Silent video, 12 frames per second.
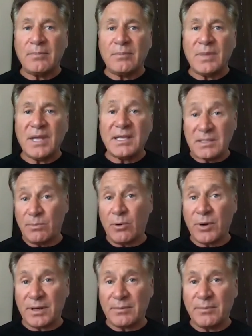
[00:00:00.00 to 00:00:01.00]
it's
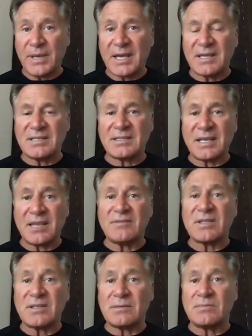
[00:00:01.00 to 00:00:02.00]
important because it
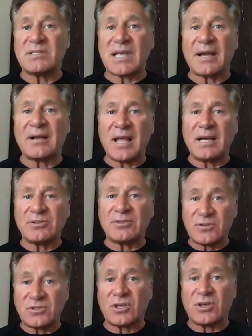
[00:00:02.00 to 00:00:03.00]
gives us some
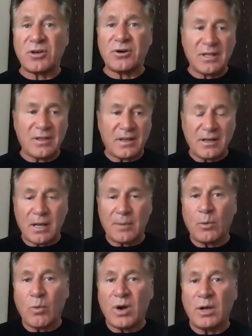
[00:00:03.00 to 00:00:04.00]
psychological security that,
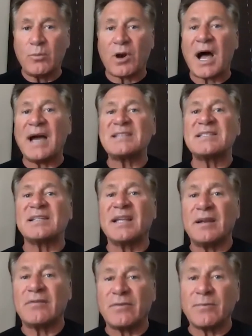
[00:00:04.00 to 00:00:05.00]
number one, we're
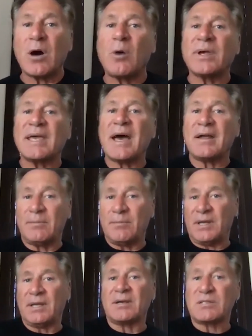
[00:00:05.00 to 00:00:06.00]
isolated from going out and
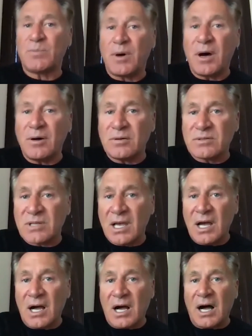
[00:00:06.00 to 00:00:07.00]
being exposed
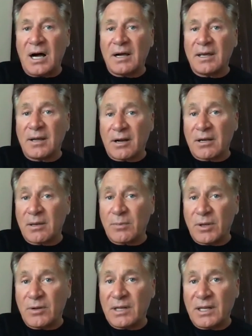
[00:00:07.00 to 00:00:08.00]
in our
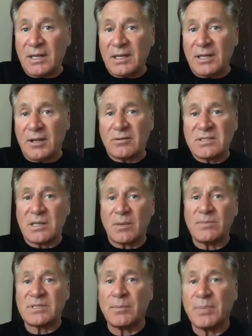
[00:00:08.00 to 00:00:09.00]
community.
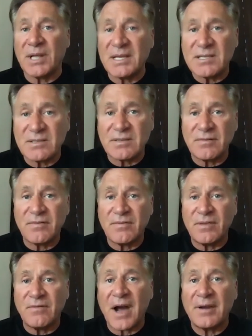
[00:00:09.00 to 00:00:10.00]
Some places
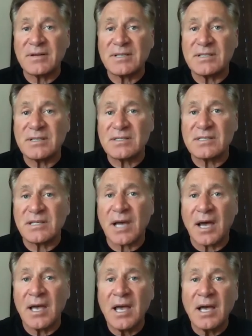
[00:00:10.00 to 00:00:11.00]
the virus has
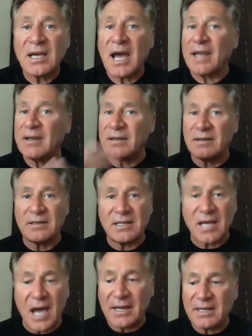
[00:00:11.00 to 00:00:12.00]
gotten
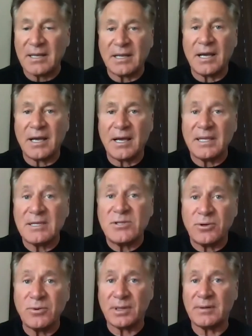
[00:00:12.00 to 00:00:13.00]

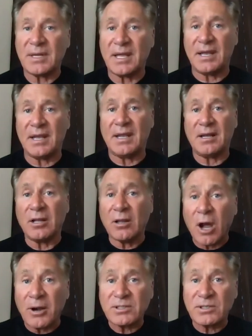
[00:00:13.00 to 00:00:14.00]
into, and a
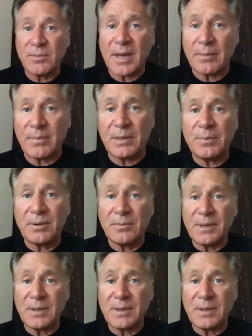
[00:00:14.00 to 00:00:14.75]
large amount of people have been